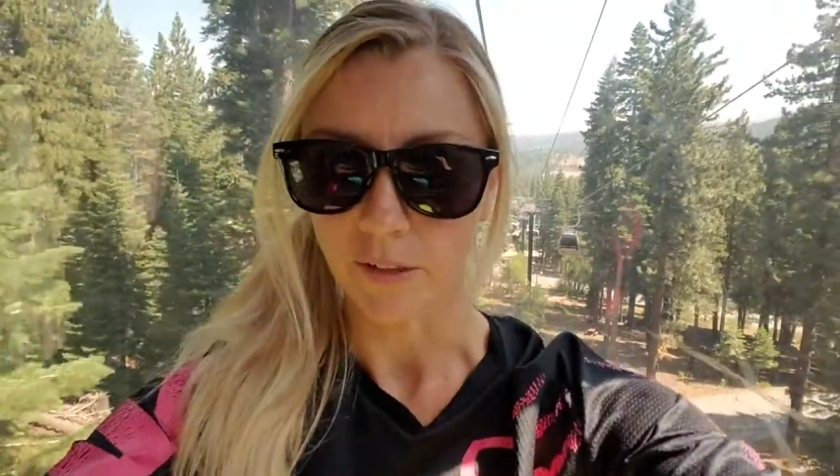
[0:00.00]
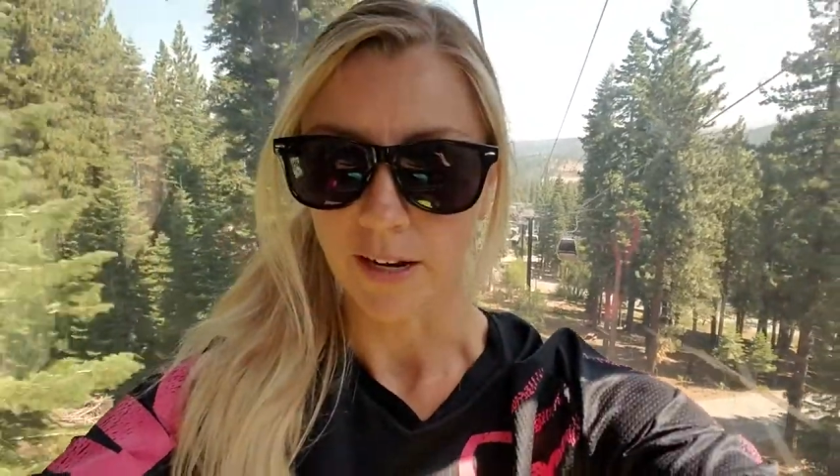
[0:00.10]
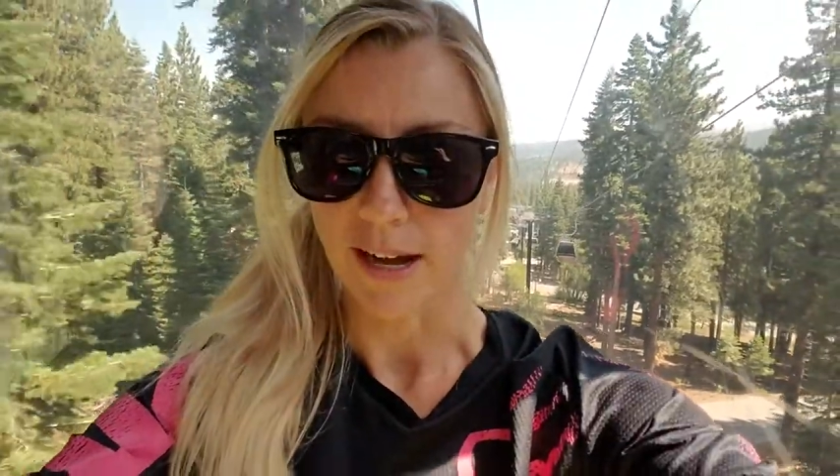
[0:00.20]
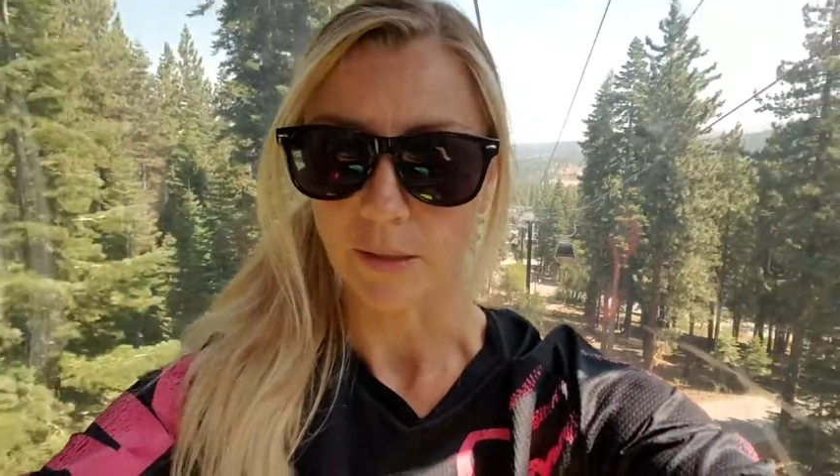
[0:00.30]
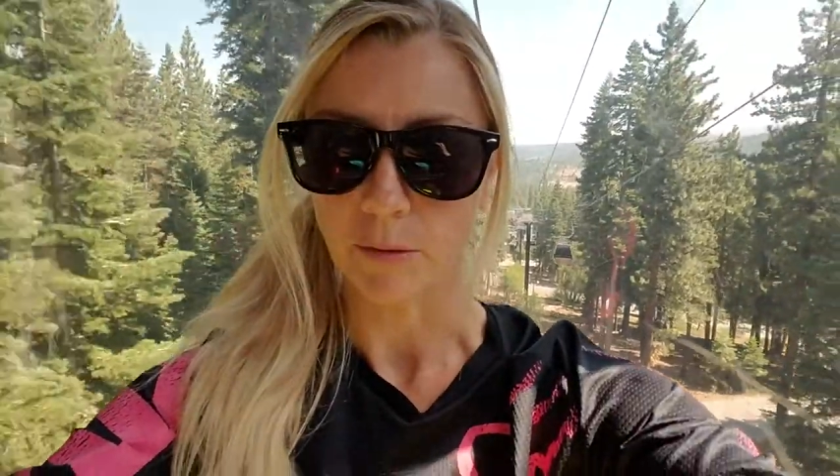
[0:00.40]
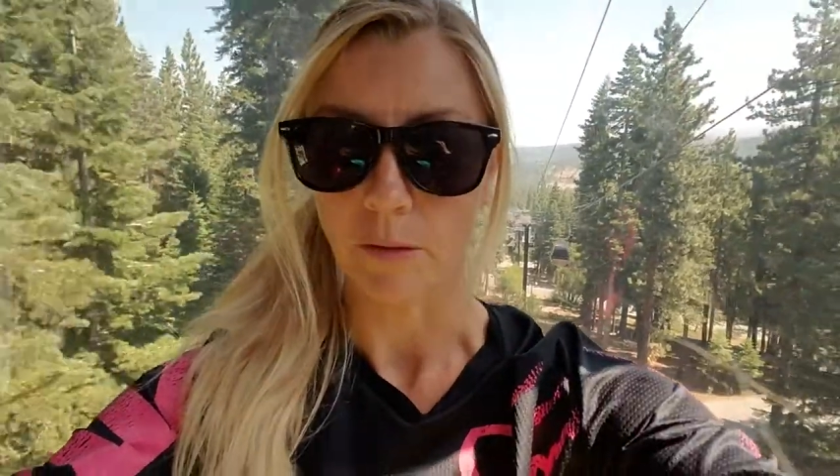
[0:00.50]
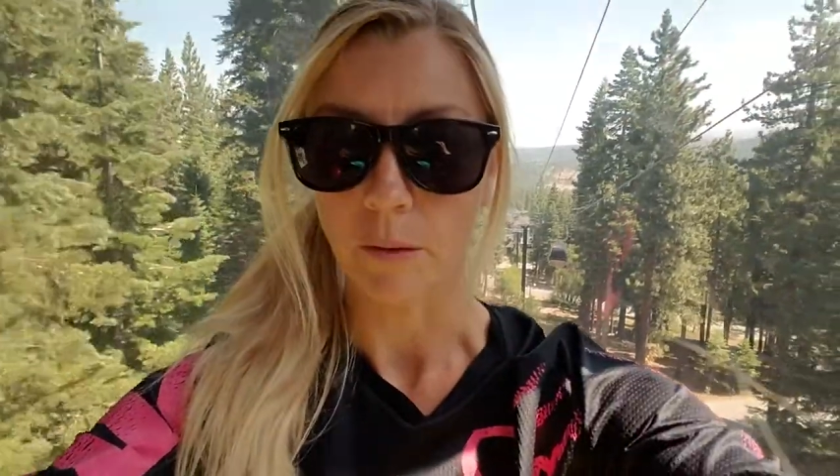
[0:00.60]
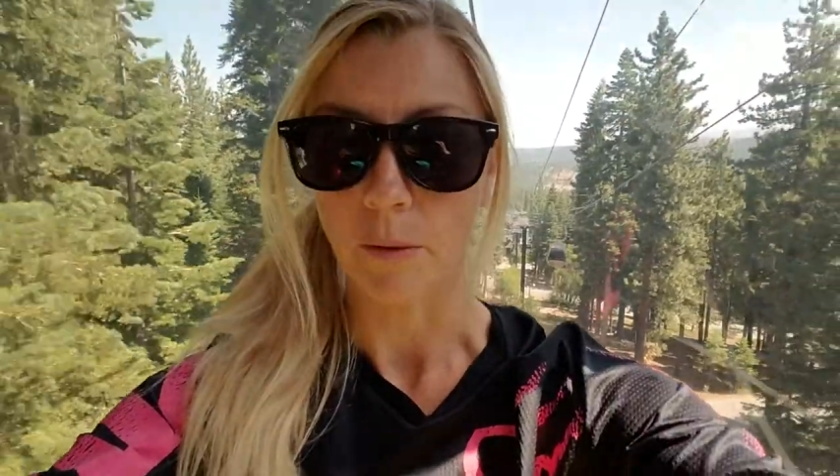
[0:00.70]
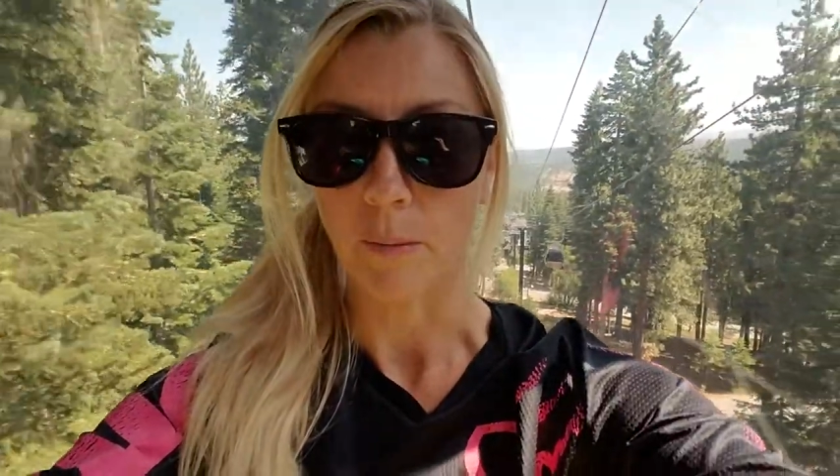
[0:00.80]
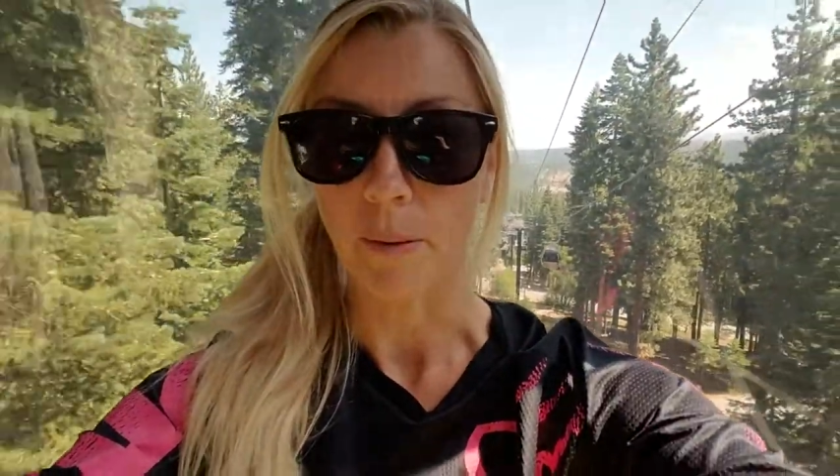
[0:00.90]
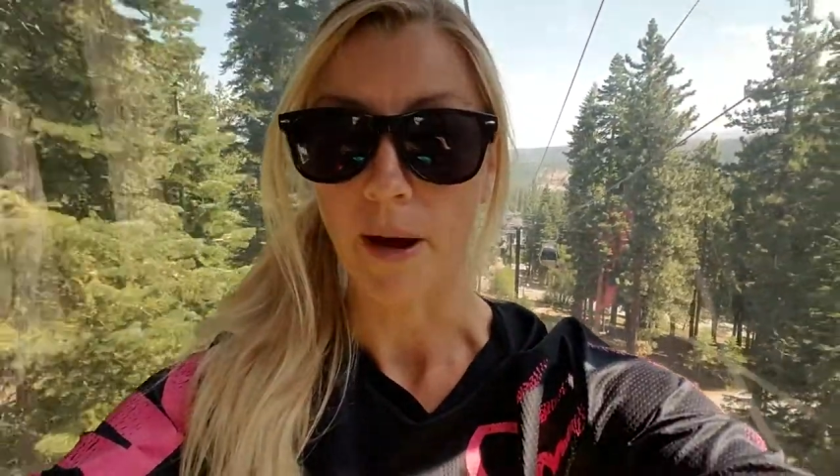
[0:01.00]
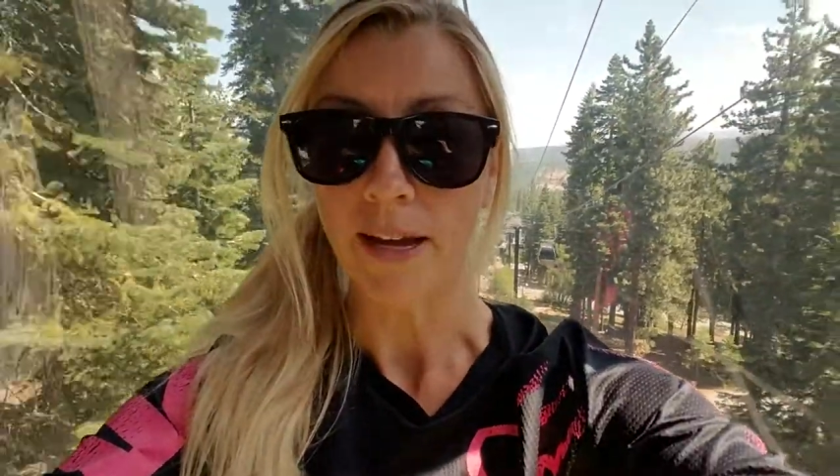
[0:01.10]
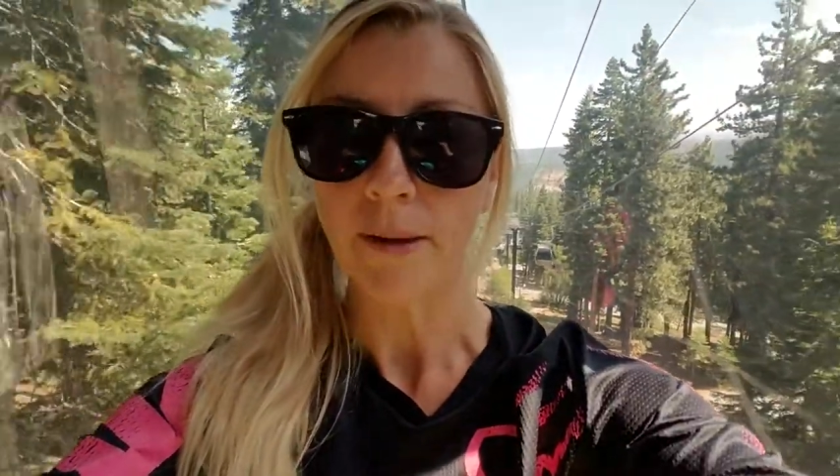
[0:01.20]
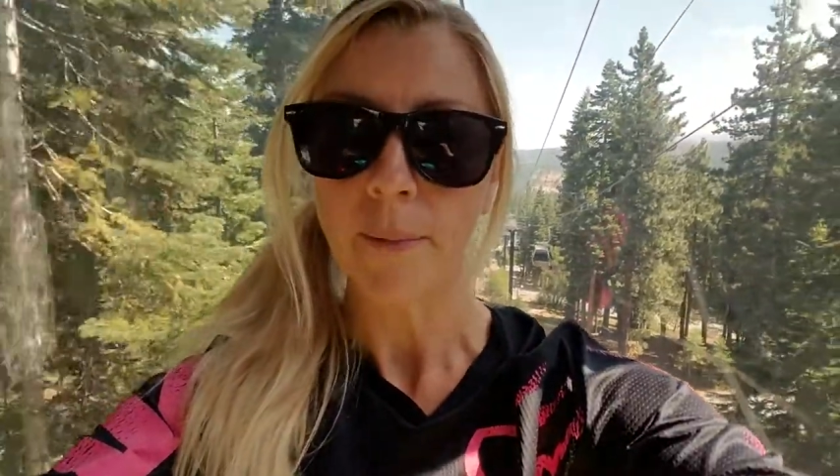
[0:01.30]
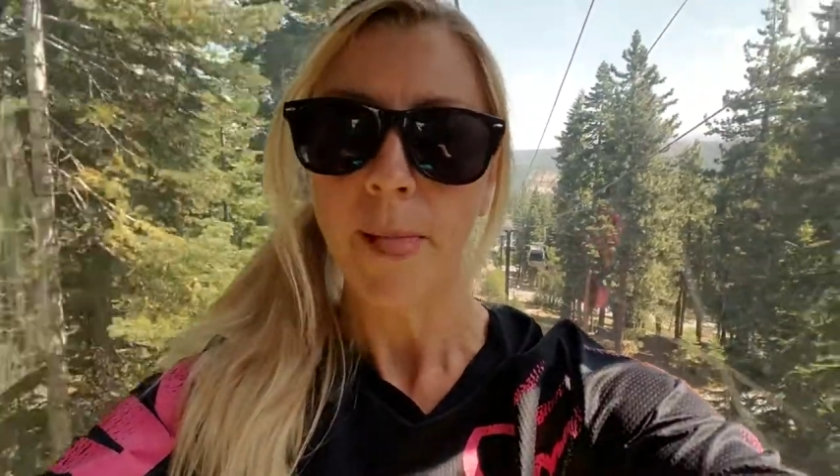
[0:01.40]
was going to ask me something about my bike.